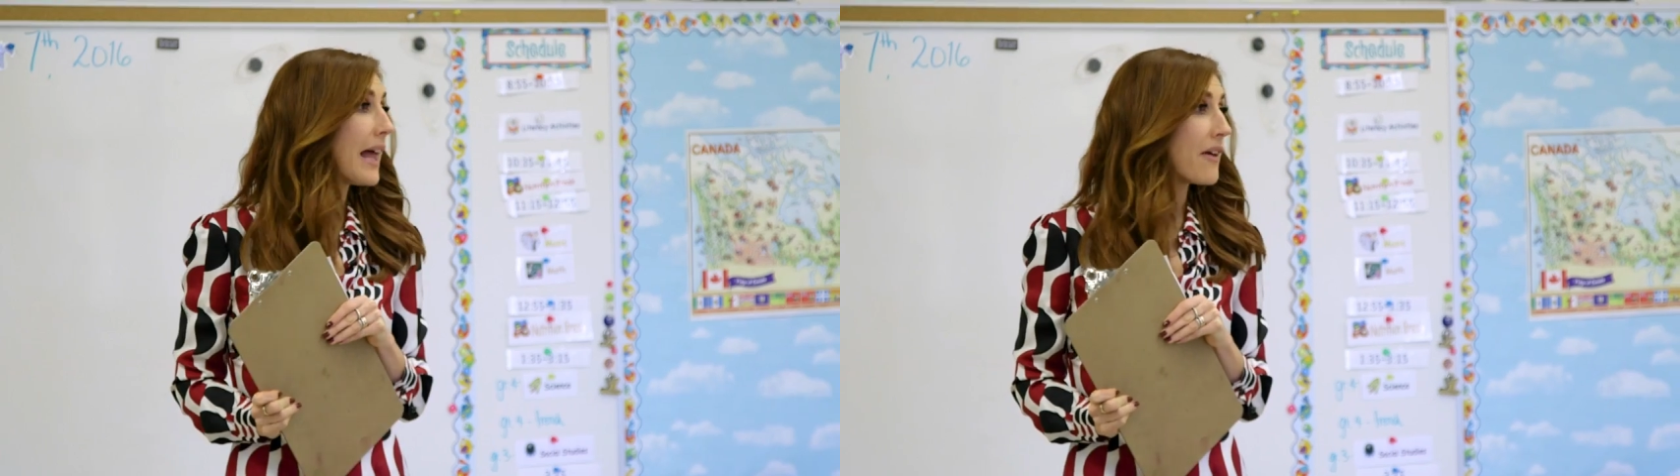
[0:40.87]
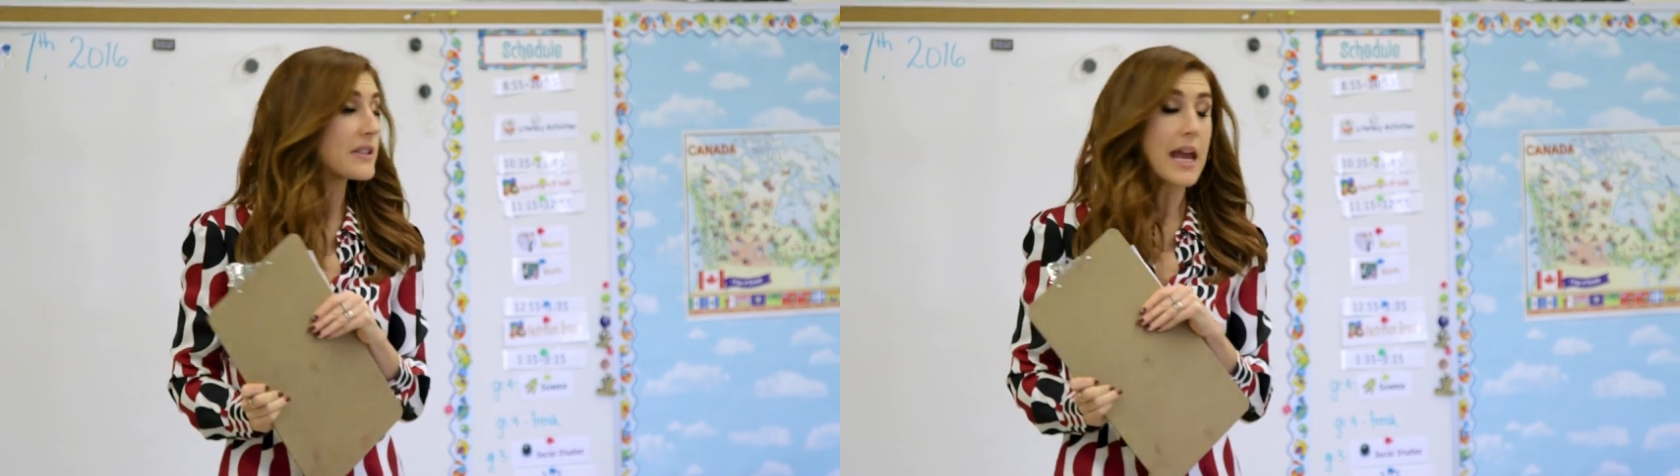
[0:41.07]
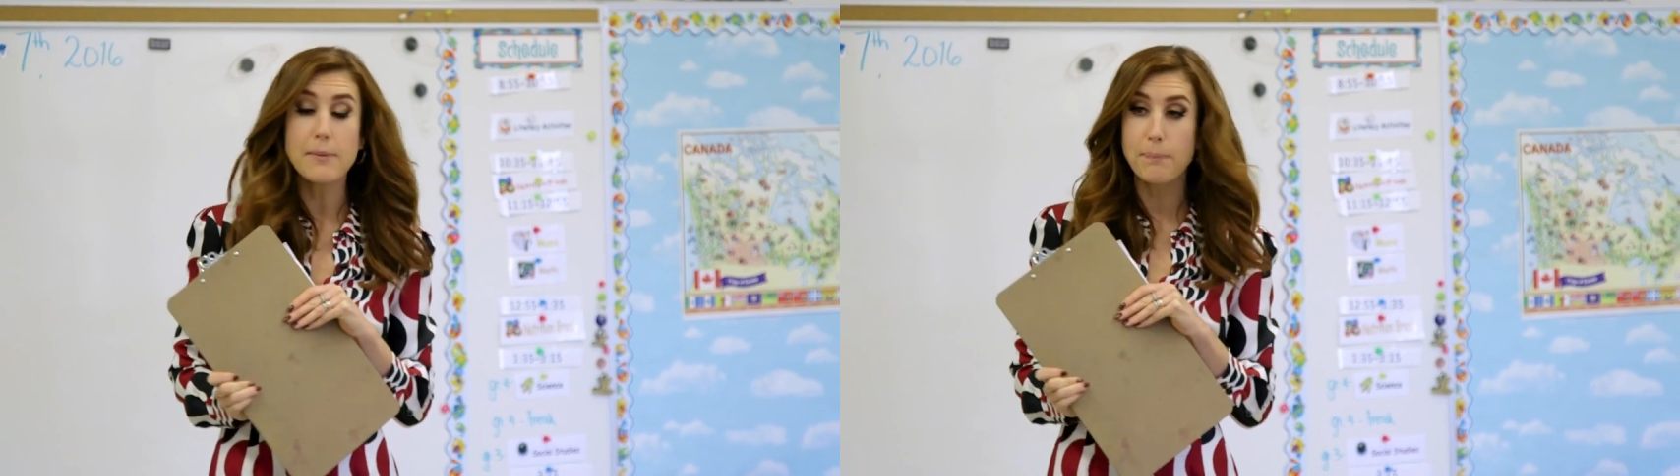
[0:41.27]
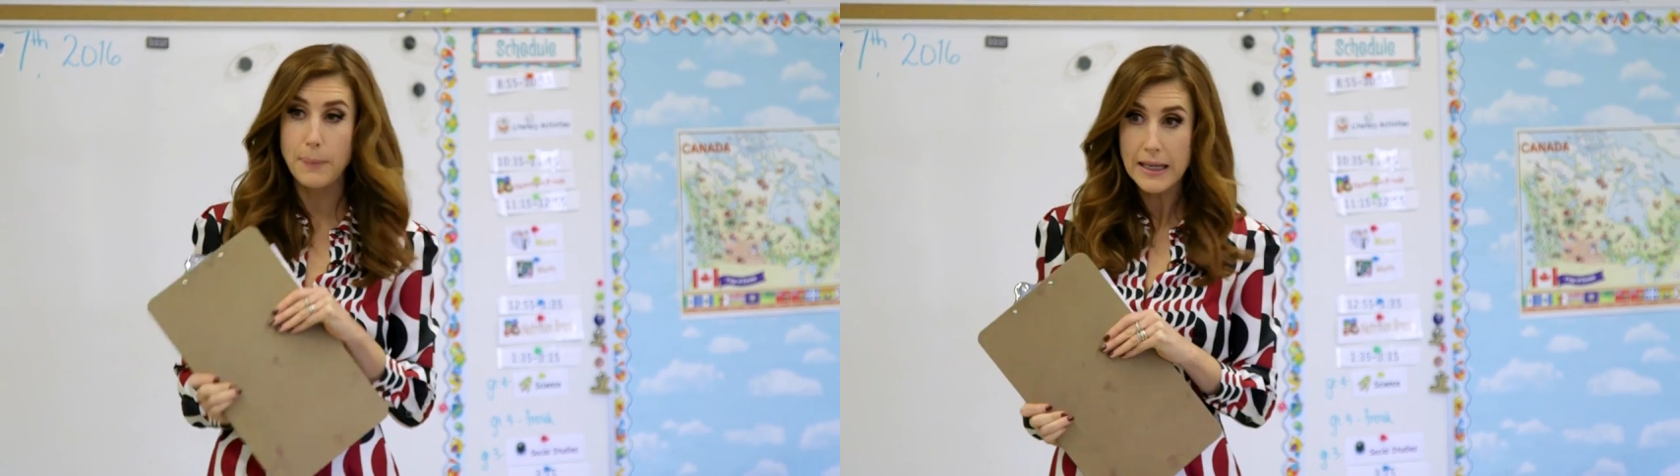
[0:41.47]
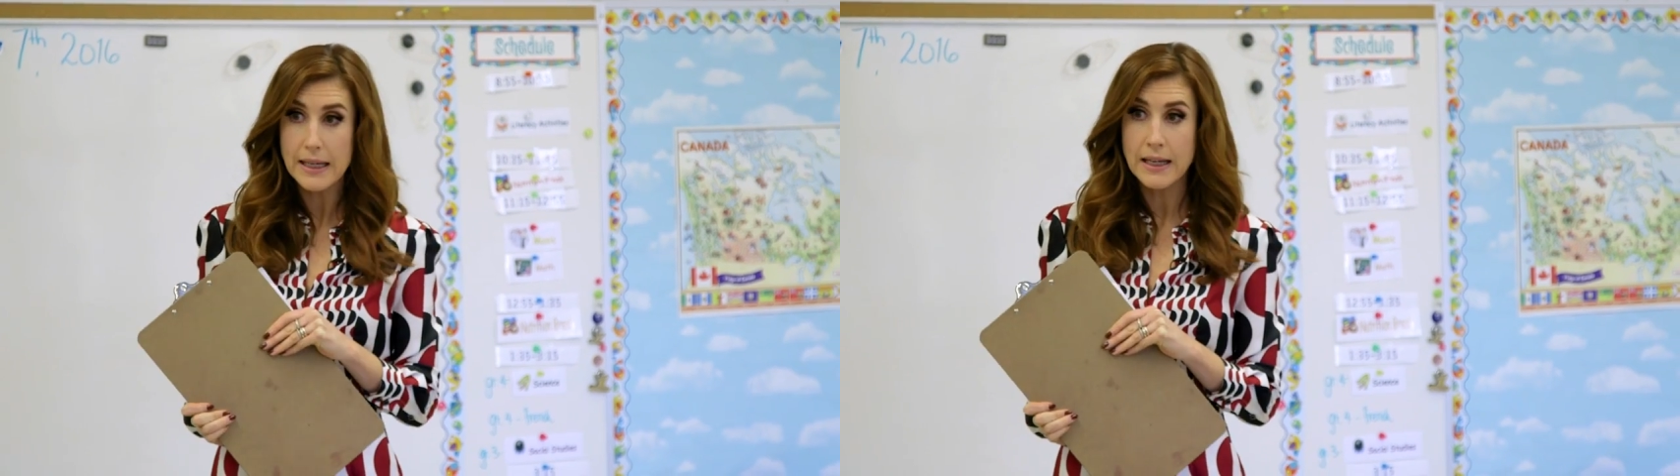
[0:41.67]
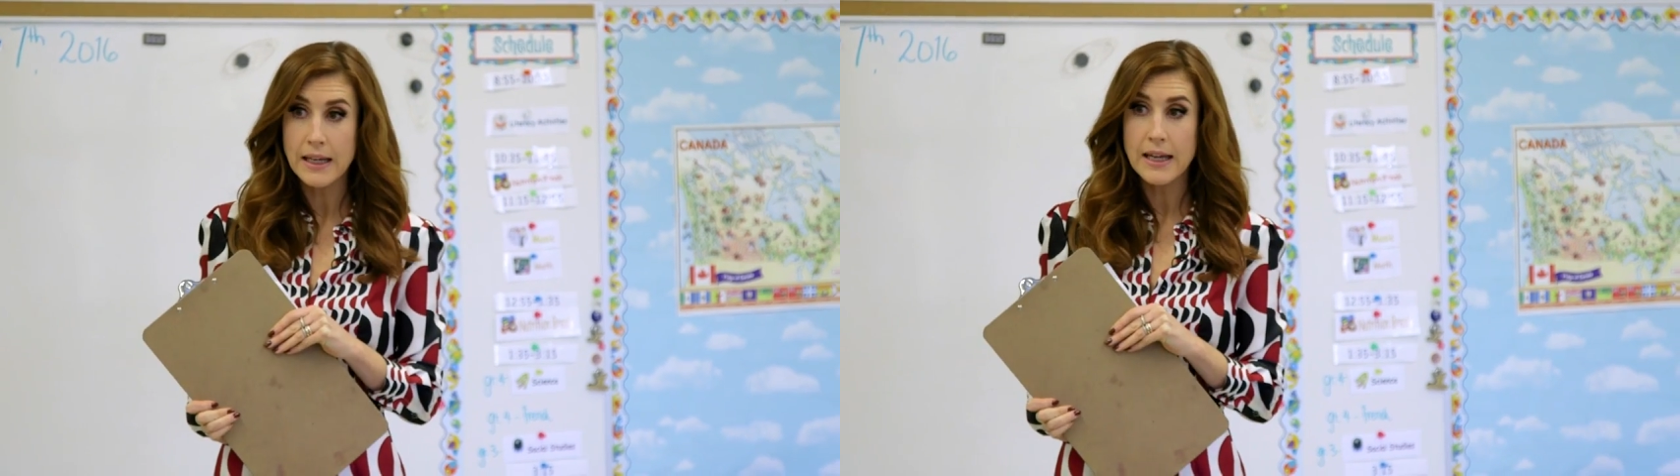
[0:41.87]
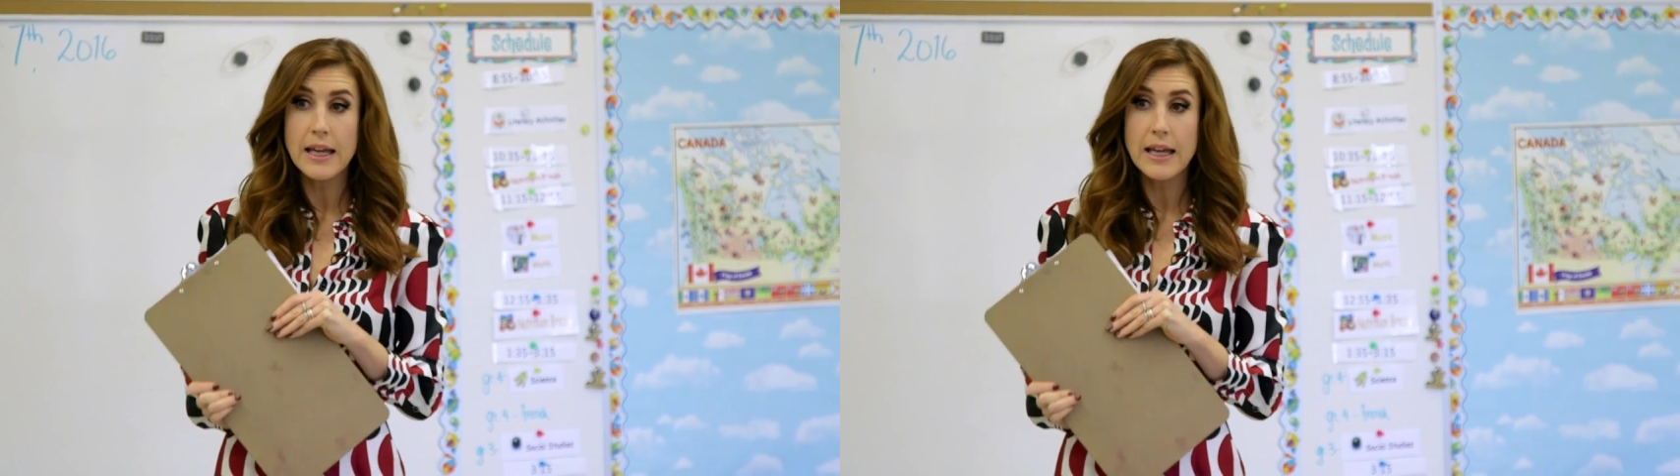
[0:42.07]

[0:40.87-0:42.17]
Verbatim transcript: left? And B,